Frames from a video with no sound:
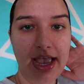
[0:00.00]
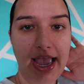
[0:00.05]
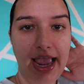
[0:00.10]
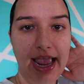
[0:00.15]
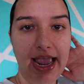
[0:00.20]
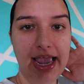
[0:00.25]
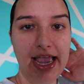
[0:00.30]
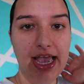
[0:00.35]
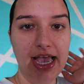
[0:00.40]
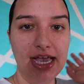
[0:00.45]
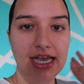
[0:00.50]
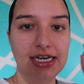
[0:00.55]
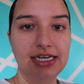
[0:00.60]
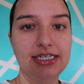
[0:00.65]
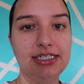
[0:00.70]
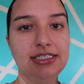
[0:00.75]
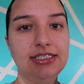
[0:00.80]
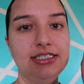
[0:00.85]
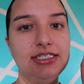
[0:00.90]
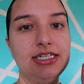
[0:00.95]

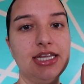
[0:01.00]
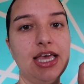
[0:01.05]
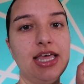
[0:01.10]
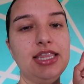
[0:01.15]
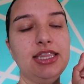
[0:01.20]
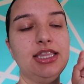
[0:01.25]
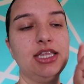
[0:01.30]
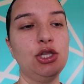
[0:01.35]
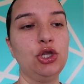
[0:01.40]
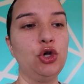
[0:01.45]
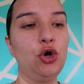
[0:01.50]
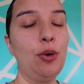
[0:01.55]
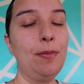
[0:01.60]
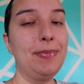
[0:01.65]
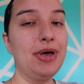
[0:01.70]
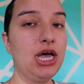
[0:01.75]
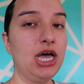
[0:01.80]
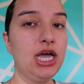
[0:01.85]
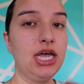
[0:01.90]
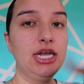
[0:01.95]
And the little
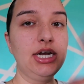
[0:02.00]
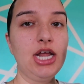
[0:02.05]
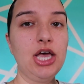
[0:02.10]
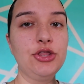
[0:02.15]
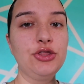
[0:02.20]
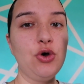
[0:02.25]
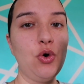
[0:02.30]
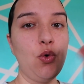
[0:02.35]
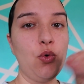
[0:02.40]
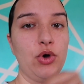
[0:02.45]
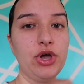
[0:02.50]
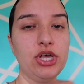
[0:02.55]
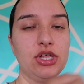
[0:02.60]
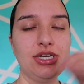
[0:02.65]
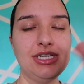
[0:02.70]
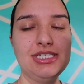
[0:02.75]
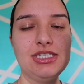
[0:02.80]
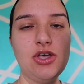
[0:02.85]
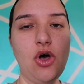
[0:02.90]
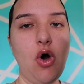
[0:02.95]
bun, the oil
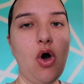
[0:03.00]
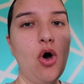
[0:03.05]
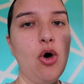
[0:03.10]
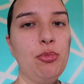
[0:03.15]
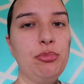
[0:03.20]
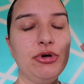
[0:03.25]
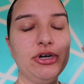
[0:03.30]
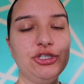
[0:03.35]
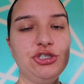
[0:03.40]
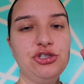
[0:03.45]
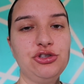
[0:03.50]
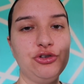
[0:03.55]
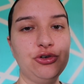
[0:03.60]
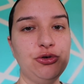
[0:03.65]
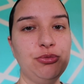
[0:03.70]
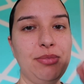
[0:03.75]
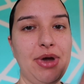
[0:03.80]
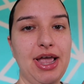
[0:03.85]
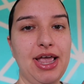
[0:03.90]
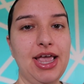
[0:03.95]
is all brushed
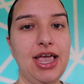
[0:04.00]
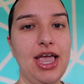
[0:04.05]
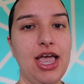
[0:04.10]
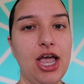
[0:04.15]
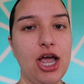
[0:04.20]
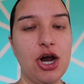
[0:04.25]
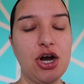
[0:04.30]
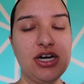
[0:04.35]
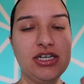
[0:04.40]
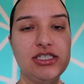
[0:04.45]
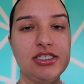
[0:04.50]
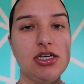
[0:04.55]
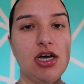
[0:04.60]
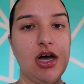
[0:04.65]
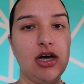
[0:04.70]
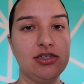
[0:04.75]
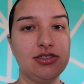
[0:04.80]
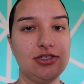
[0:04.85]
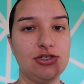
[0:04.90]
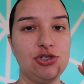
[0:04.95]
through my hair. It's
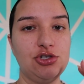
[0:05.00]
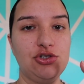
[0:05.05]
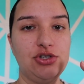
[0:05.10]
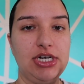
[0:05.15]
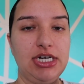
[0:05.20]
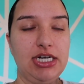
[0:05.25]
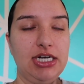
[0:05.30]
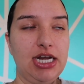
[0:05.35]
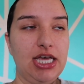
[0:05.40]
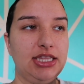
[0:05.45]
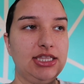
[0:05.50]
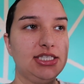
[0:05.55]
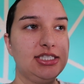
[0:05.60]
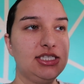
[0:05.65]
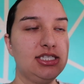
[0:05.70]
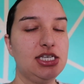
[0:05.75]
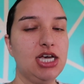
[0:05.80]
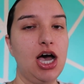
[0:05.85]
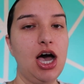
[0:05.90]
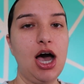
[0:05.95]
concentrated at the
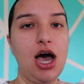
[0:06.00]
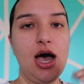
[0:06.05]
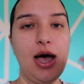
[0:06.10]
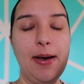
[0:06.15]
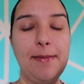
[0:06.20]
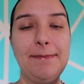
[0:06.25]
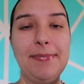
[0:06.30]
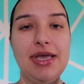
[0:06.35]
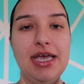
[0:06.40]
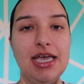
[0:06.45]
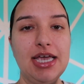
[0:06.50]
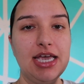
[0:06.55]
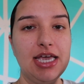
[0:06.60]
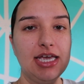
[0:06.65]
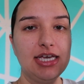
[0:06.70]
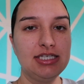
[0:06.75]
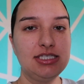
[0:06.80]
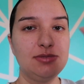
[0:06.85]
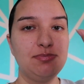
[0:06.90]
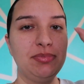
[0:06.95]
top.
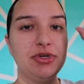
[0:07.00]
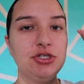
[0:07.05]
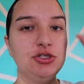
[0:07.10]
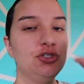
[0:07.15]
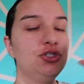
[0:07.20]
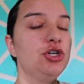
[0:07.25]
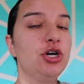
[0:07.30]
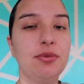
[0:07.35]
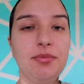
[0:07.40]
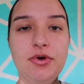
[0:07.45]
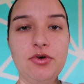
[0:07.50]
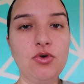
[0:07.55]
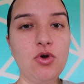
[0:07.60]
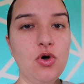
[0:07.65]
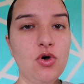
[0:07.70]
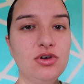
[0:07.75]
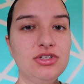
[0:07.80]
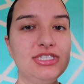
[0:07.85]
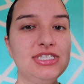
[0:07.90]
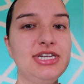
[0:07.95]
It's been derma
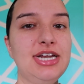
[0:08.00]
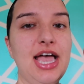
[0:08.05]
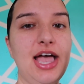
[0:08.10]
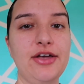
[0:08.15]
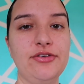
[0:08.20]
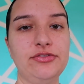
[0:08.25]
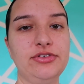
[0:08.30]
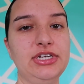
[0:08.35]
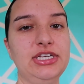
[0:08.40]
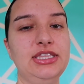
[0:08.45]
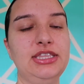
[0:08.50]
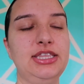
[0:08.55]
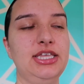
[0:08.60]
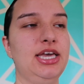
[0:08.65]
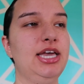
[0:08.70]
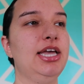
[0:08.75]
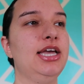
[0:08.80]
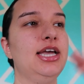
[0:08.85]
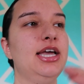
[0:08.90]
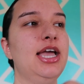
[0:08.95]
rolled and
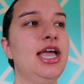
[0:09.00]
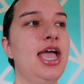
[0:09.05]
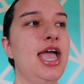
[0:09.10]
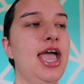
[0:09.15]
everything.